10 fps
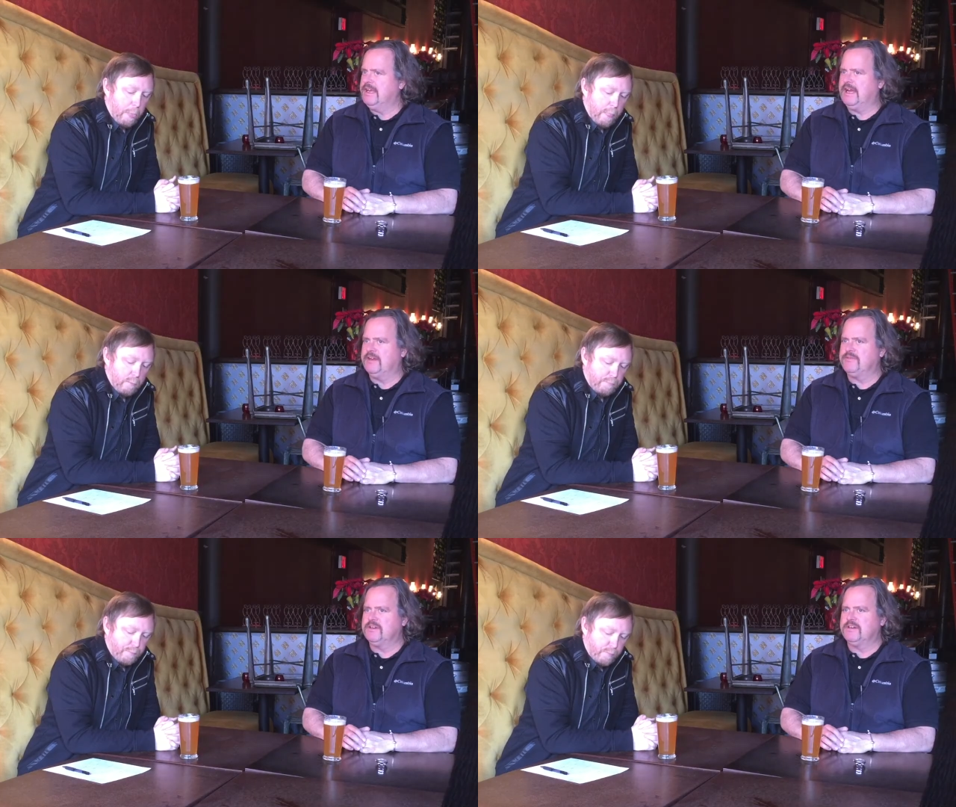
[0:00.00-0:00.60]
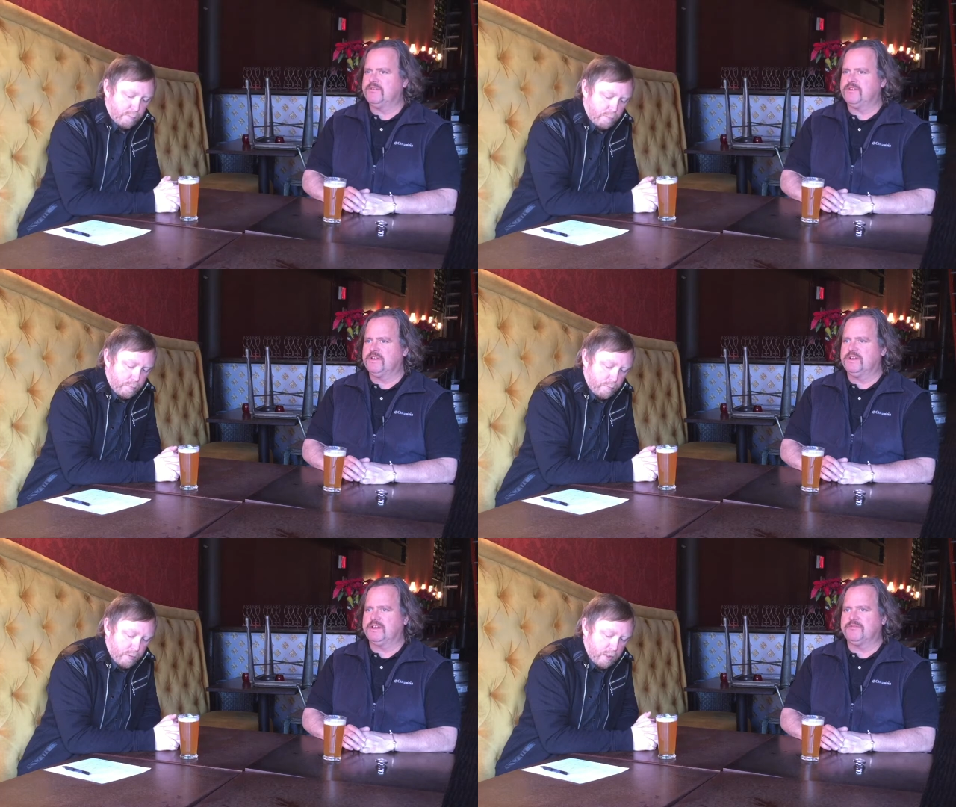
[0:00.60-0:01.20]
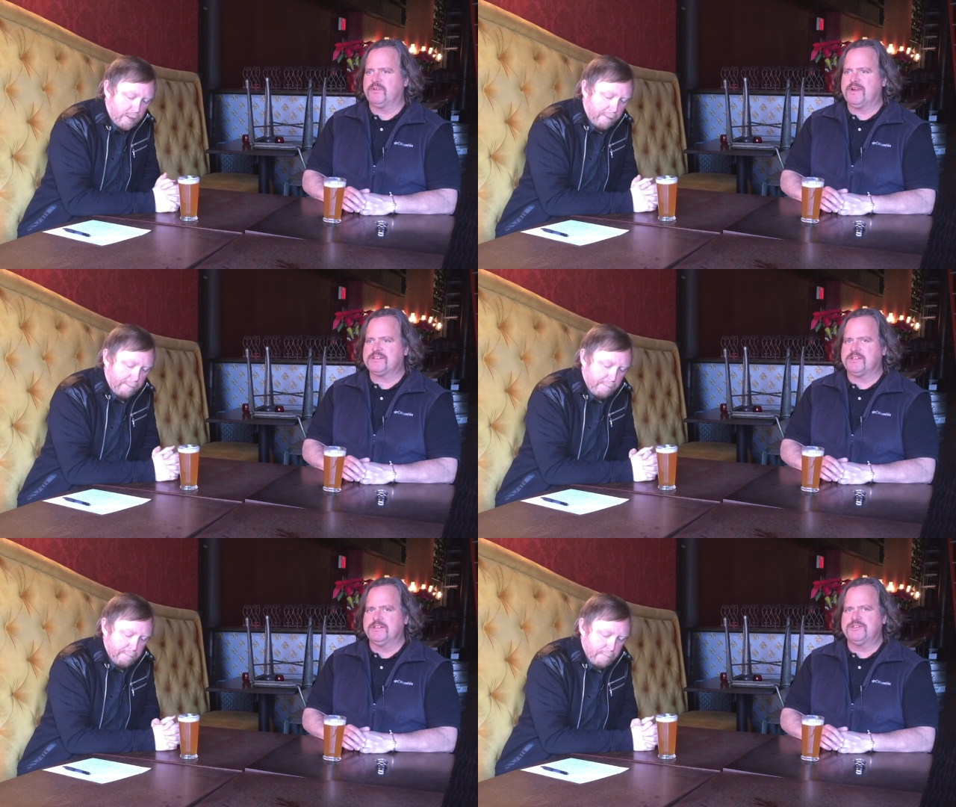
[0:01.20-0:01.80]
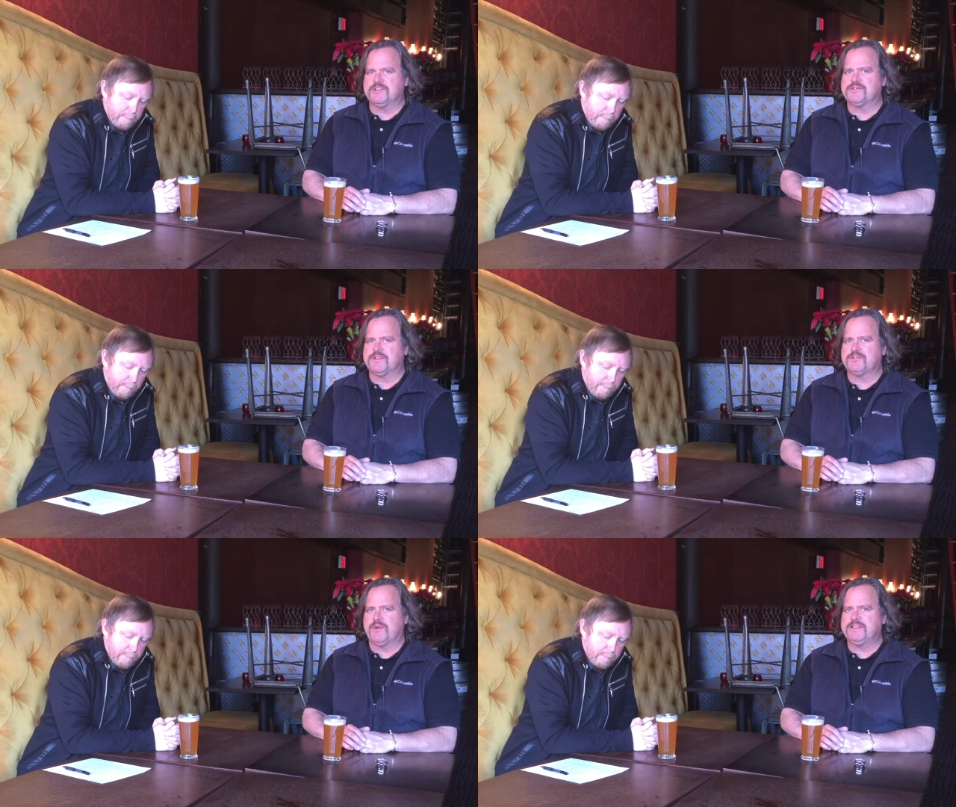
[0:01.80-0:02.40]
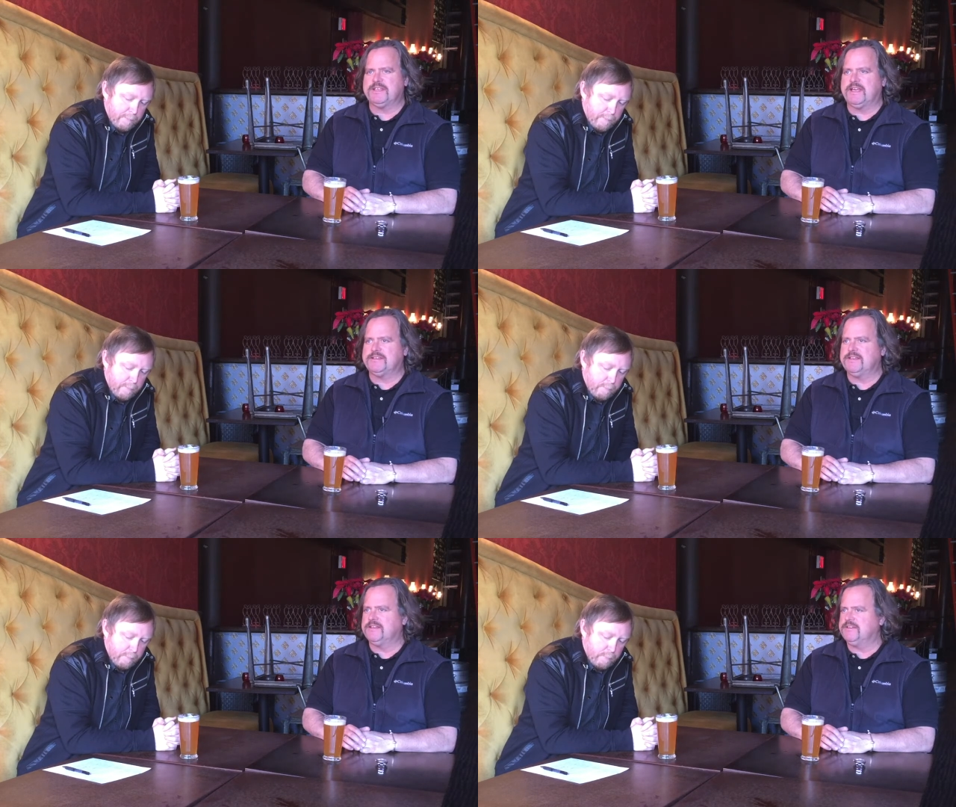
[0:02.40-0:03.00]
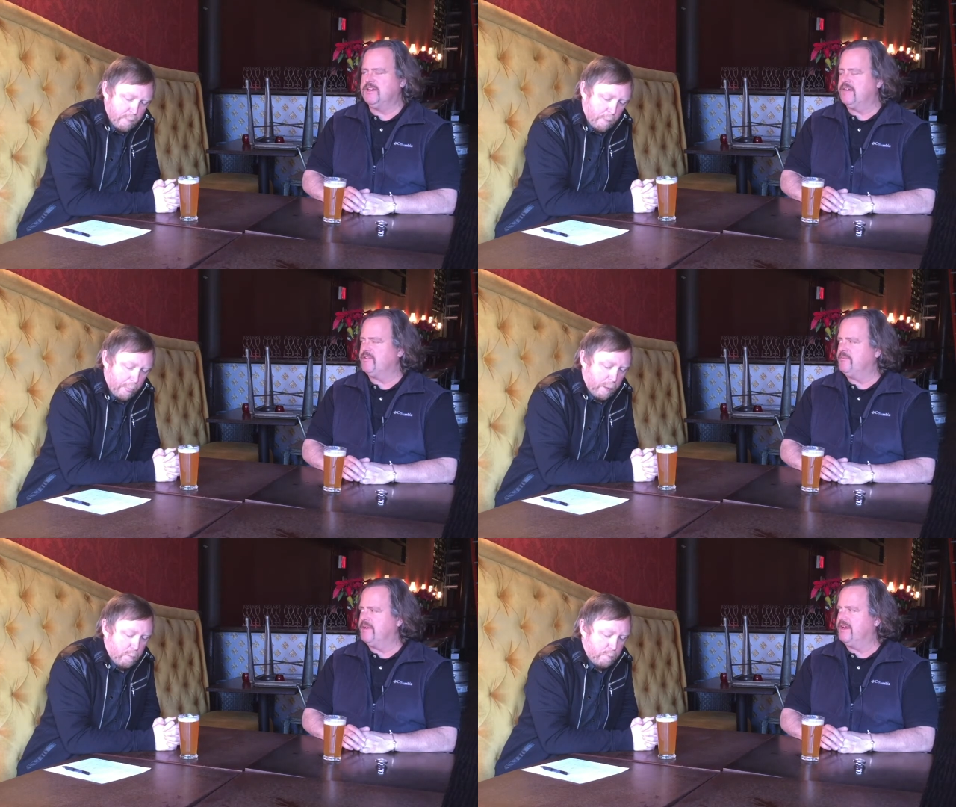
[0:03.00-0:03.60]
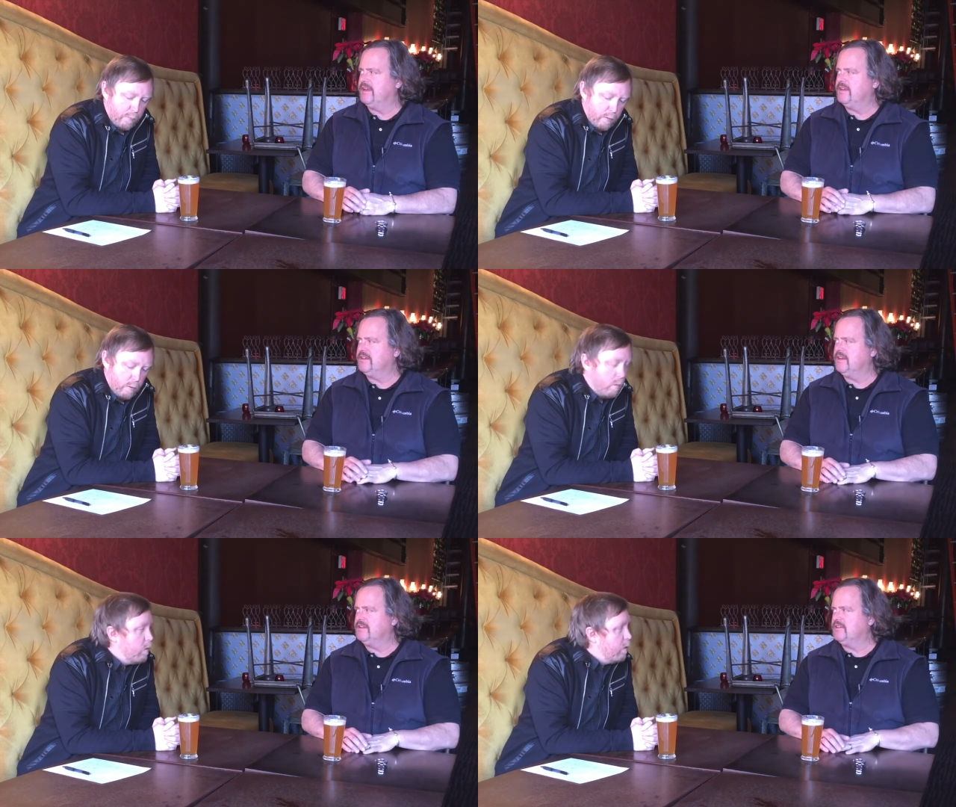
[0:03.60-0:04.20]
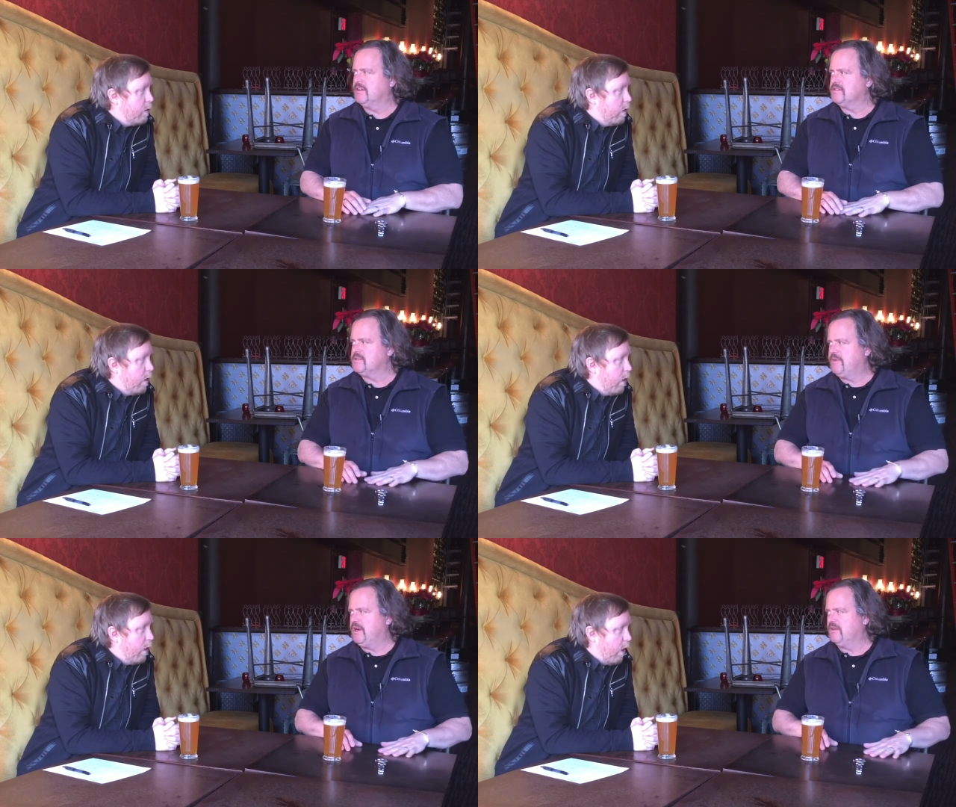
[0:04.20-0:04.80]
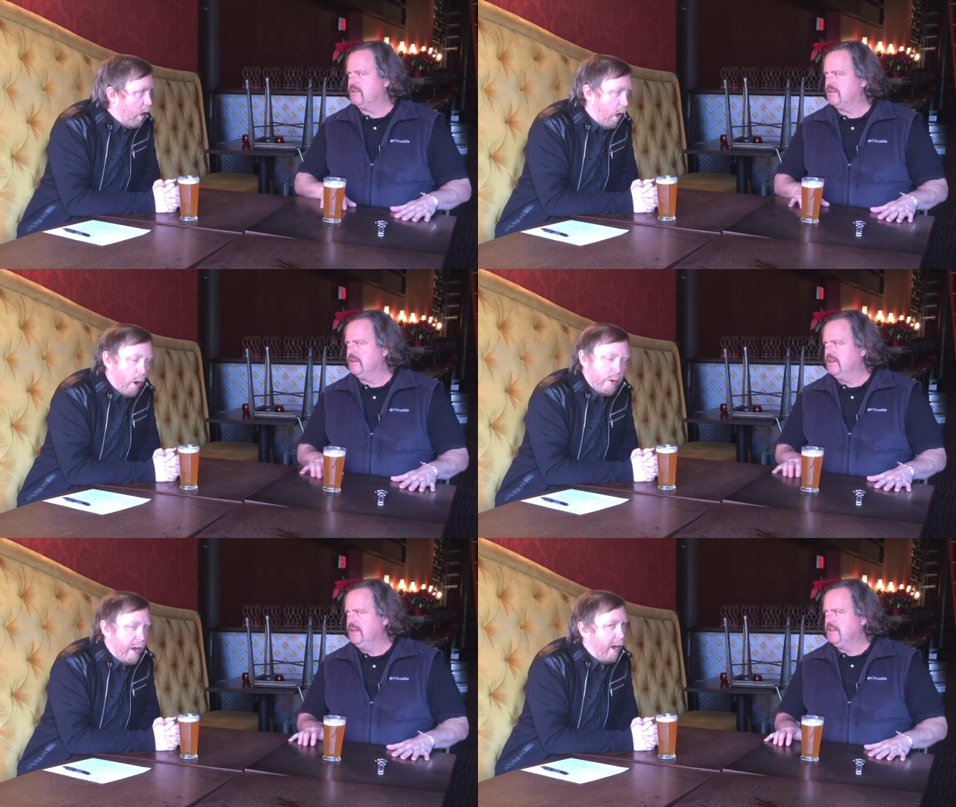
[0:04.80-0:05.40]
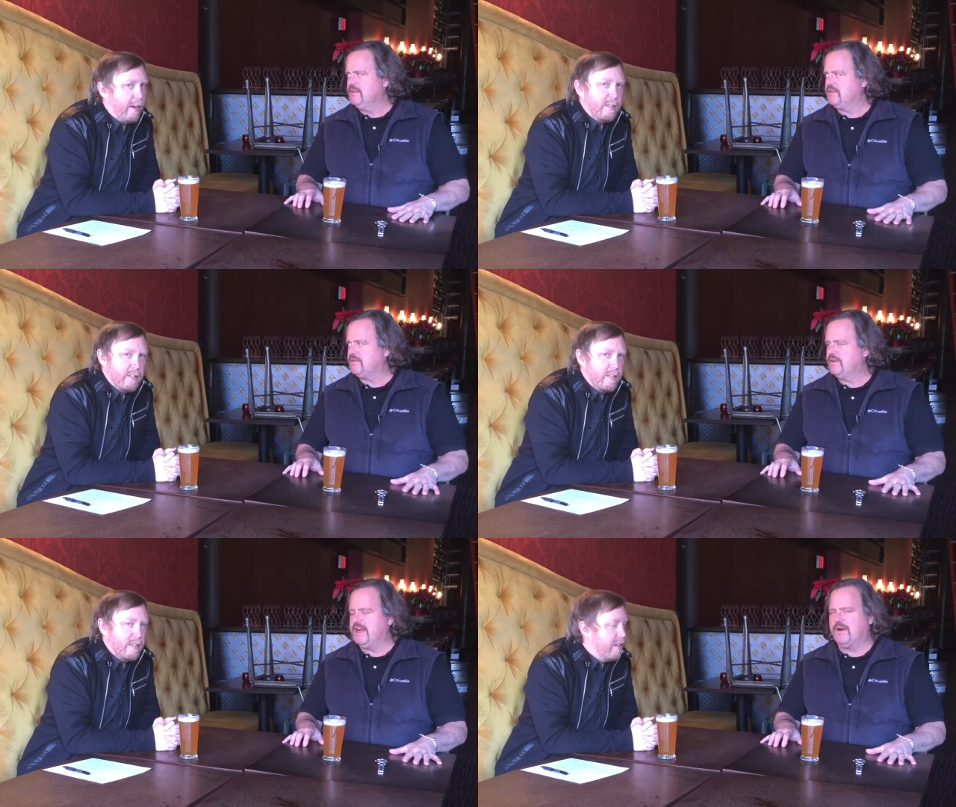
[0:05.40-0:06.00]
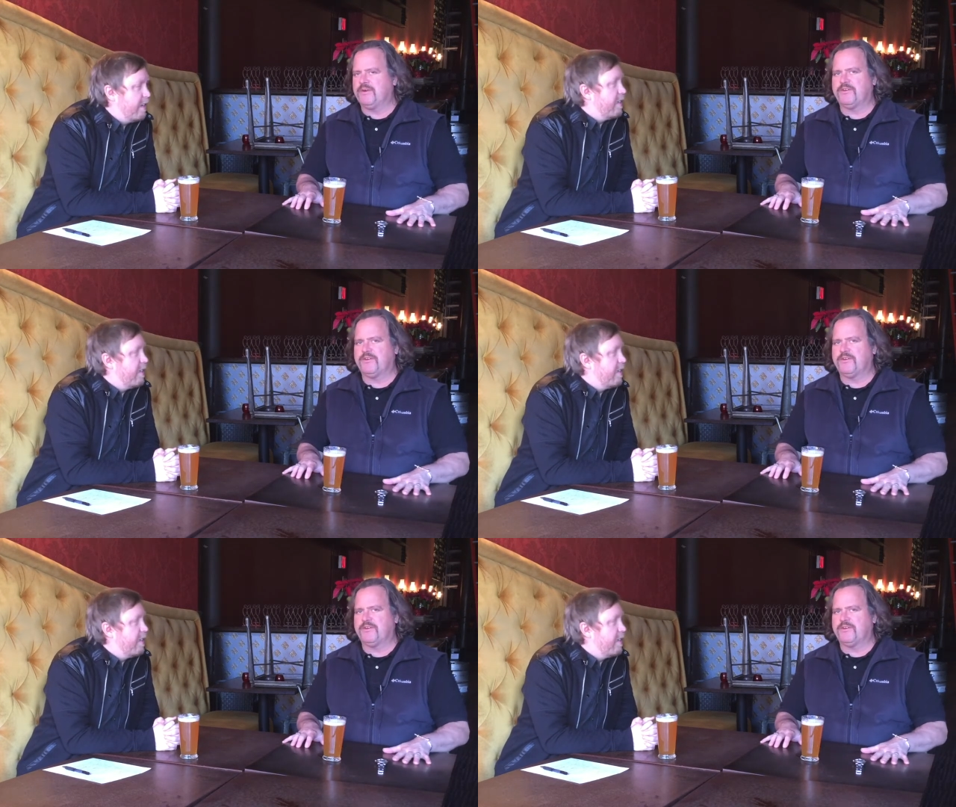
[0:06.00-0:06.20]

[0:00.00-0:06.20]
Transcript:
Speaker 1: Yeah, if you're if you're looking for resolutions for 2018 and you haven't been, and, and you can spare the oh yeah the three hour